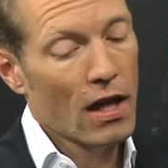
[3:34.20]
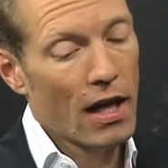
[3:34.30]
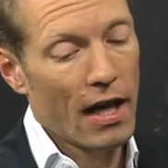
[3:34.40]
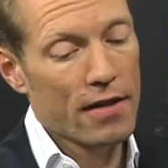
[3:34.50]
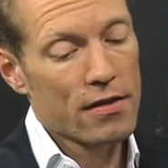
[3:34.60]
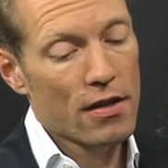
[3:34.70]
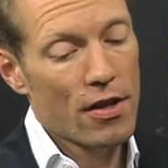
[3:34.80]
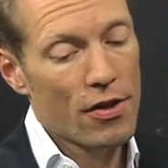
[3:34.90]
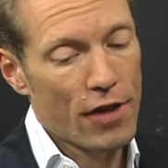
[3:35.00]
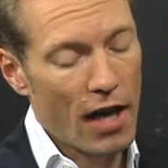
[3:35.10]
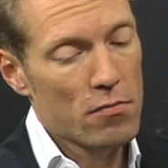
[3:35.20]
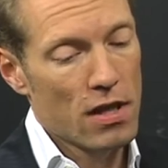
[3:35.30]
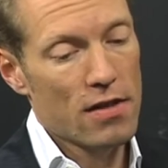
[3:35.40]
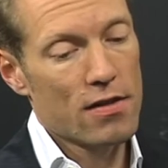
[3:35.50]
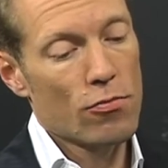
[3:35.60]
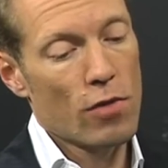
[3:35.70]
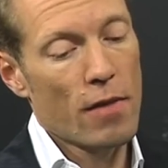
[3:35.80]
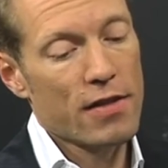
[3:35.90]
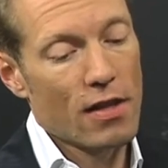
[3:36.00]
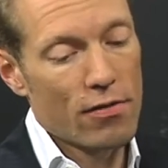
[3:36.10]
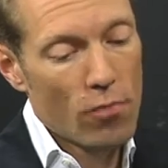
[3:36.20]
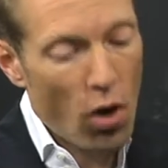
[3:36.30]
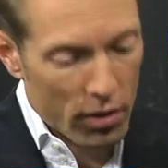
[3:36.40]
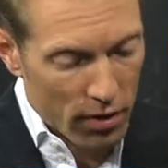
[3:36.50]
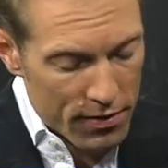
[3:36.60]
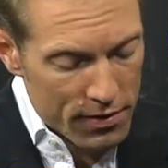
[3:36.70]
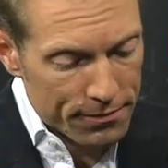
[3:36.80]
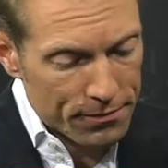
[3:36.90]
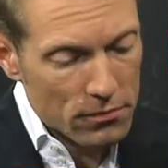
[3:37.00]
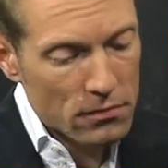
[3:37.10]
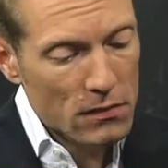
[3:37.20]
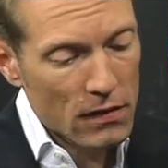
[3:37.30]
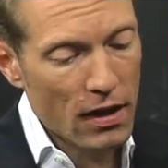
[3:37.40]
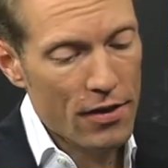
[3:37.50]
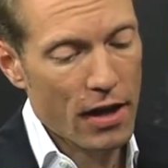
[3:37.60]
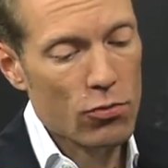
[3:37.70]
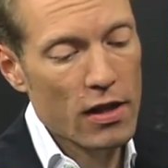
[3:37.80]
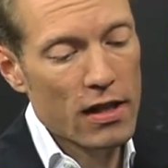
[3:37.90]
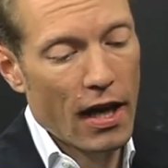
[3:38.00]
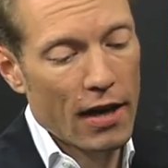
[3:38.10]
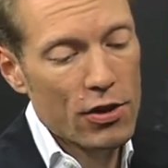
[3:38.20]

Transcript: and that means we must have models that we can